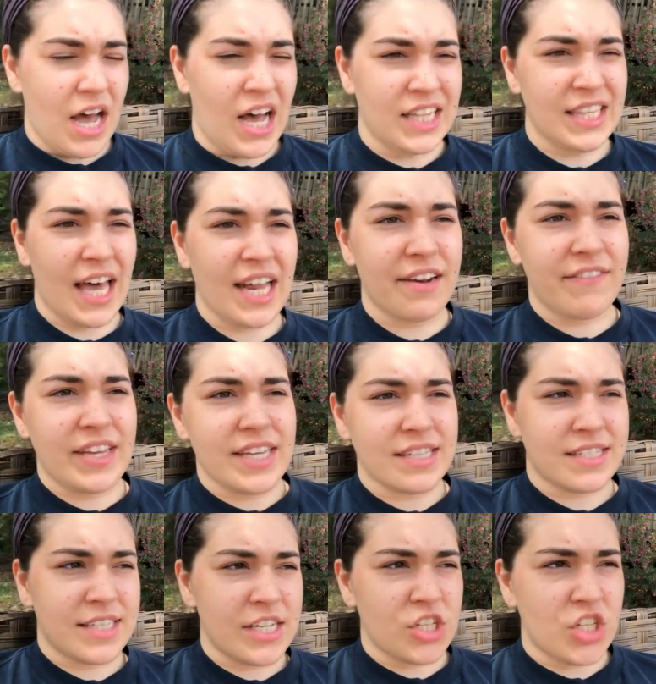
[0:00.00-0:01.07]
A lot of E
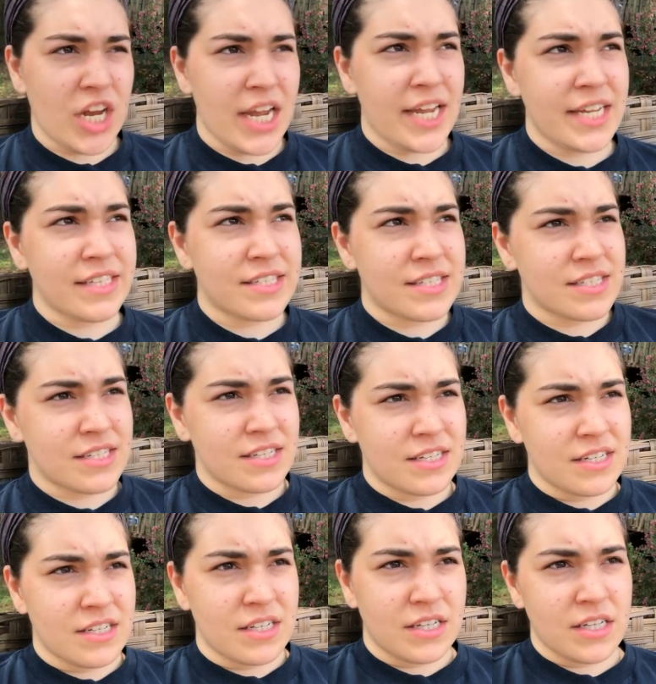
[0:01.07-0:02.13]
S T Js
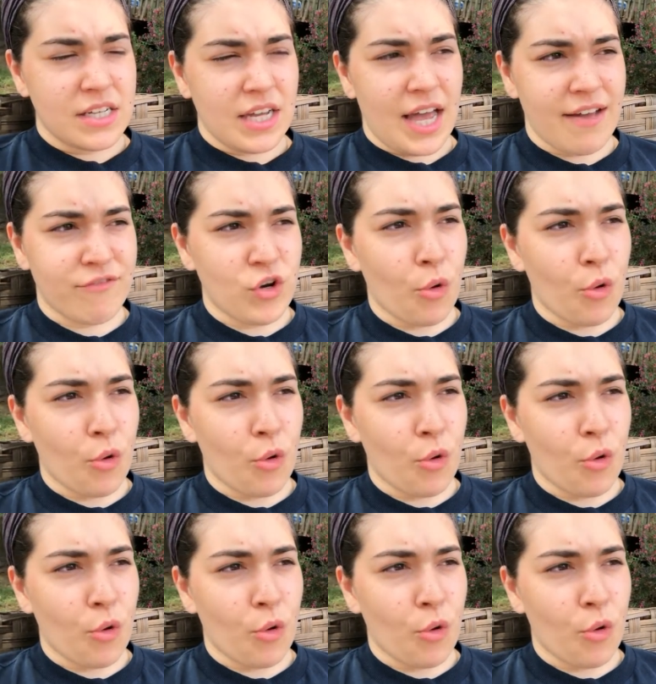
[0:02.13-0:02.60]
have